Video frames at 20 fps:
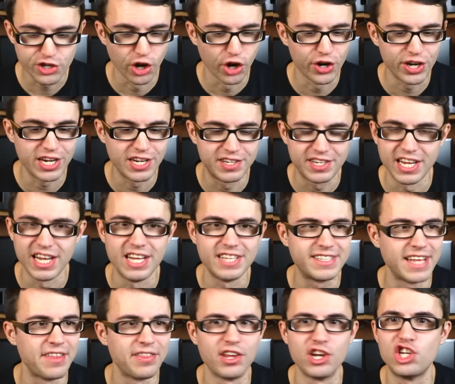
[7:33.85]
Dirty
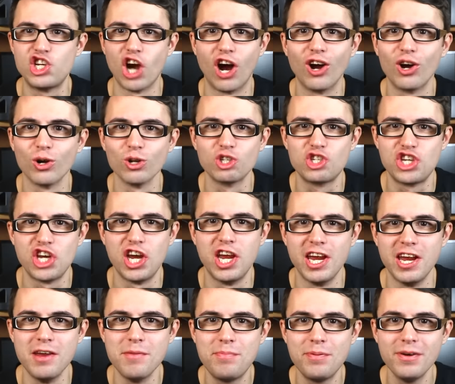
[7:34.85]
Deeds and the Jungle
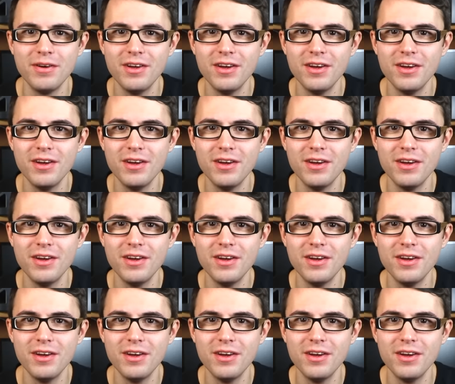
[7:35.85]
Jeep.